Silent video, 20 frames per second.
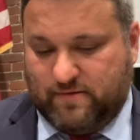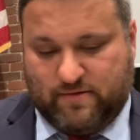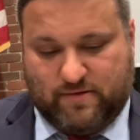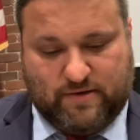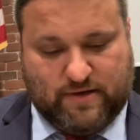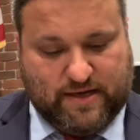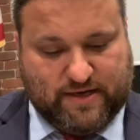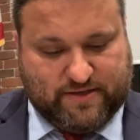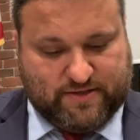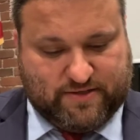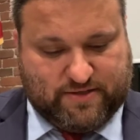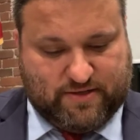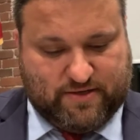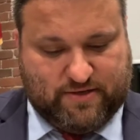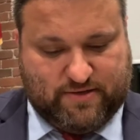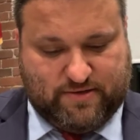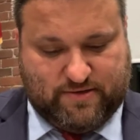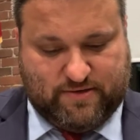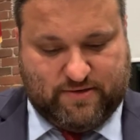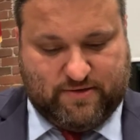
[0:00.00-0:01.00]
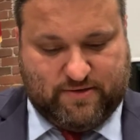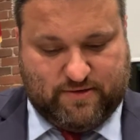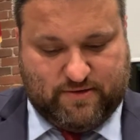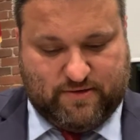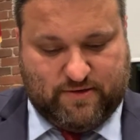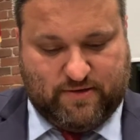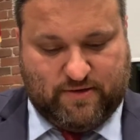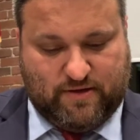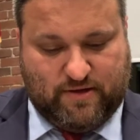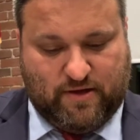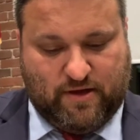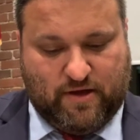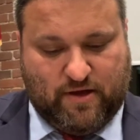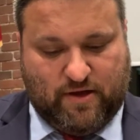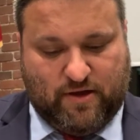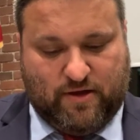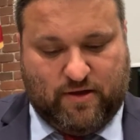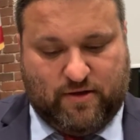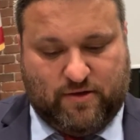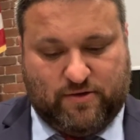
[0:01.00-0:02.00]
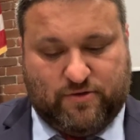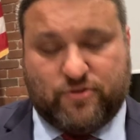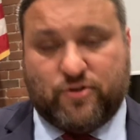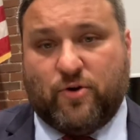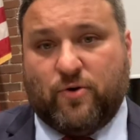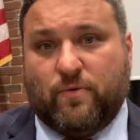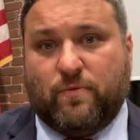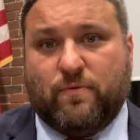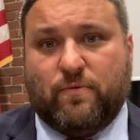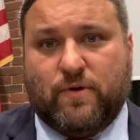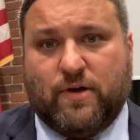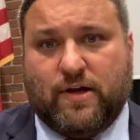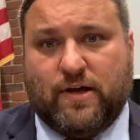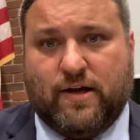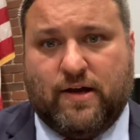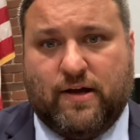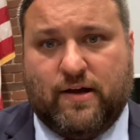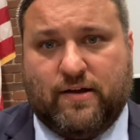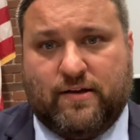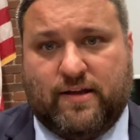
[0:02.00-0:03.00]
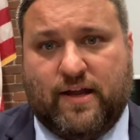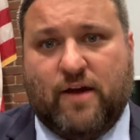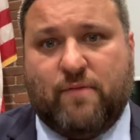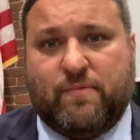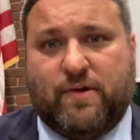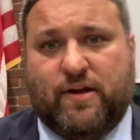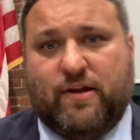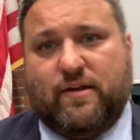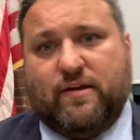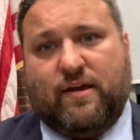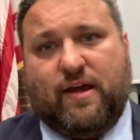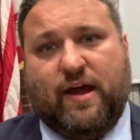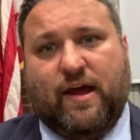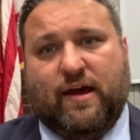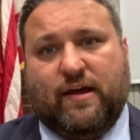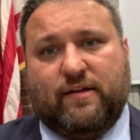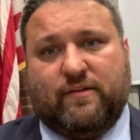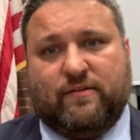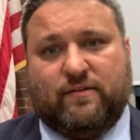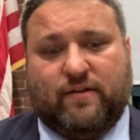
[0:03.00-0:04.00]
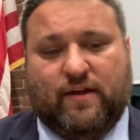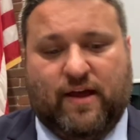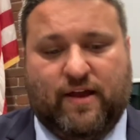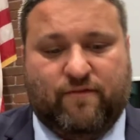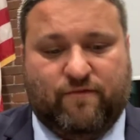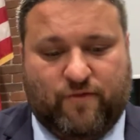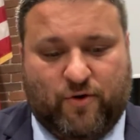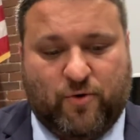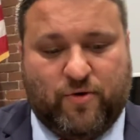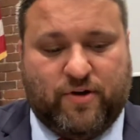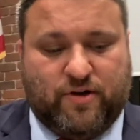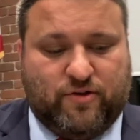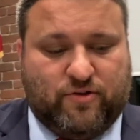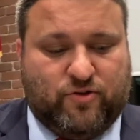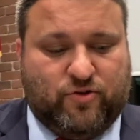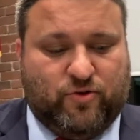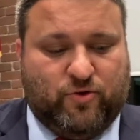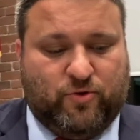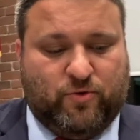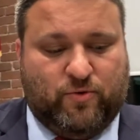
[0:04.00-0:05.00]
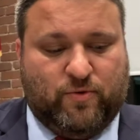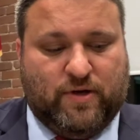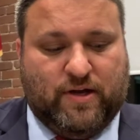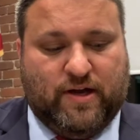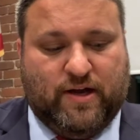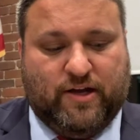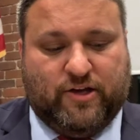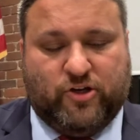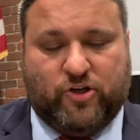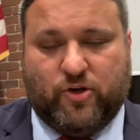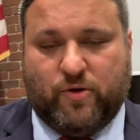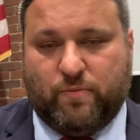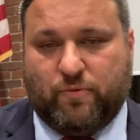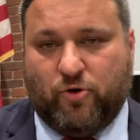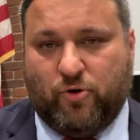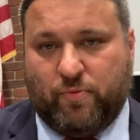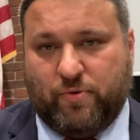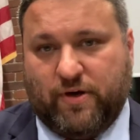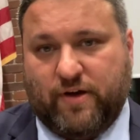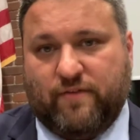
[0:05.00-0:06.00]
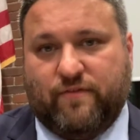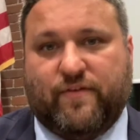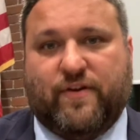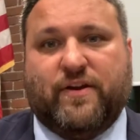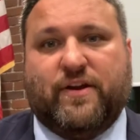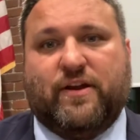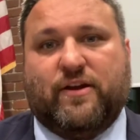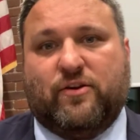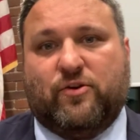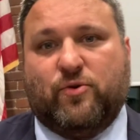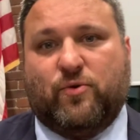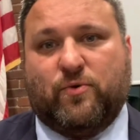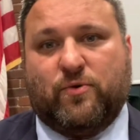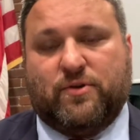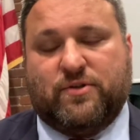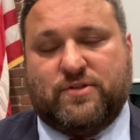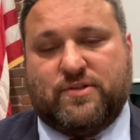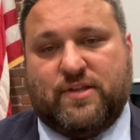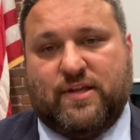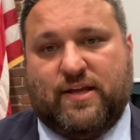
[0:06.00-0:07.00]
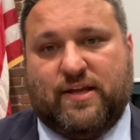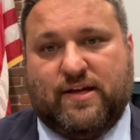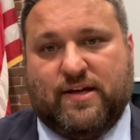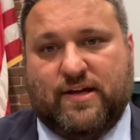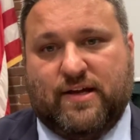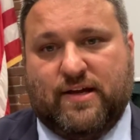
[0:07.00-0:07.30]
Next. So, town meeting had voted to appropriate funding towards the